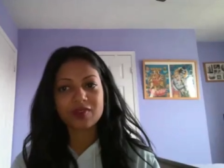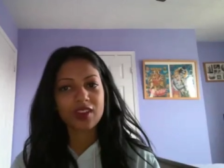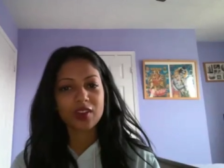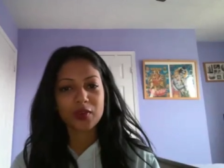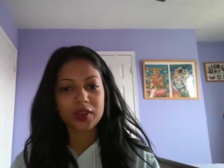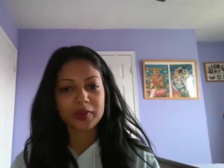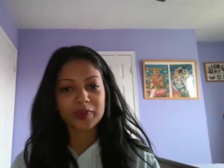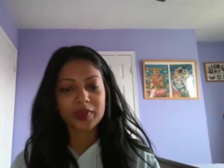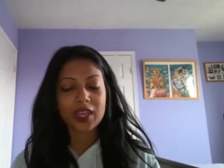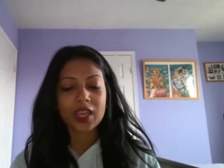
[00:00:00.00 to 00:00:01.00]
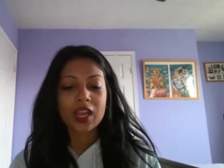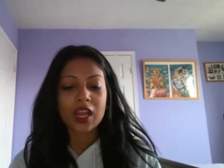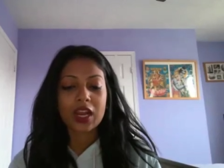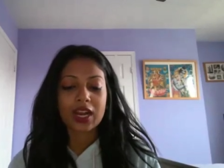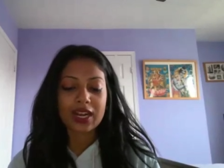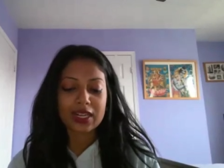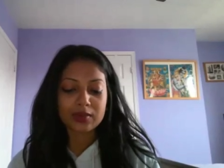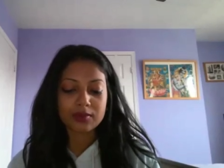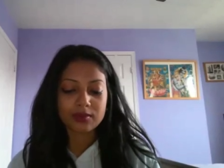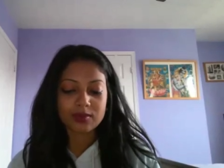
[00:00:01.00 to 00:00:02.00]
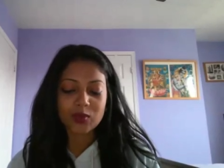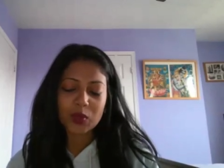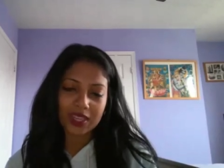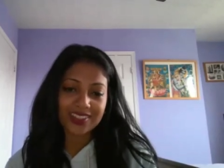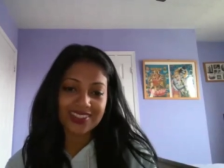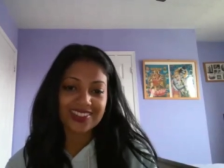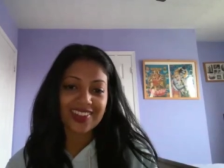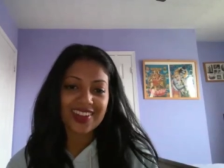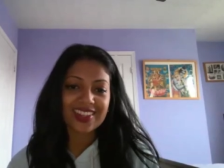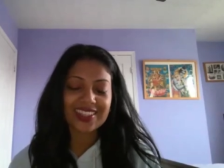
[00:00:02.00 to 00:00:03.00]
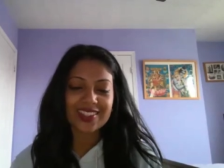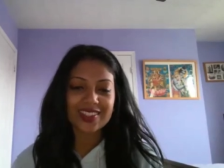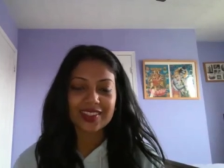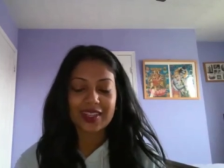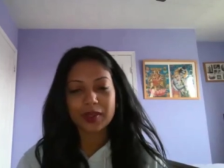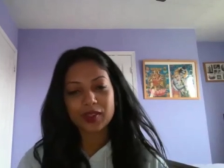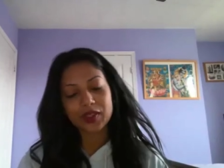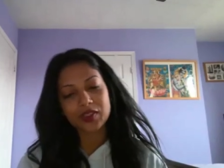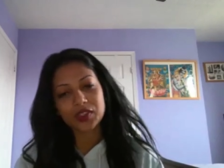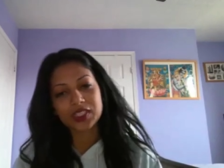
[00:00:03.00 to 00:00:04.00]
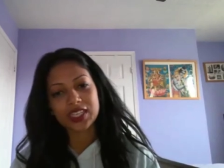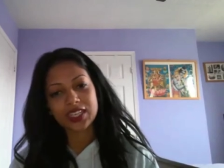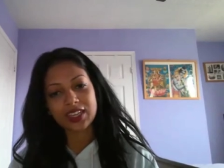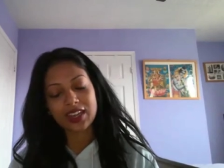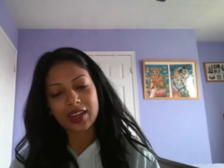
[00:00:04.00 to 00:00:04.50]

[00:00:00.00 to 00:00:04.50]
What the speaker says: I agree. Okay, that was interesting.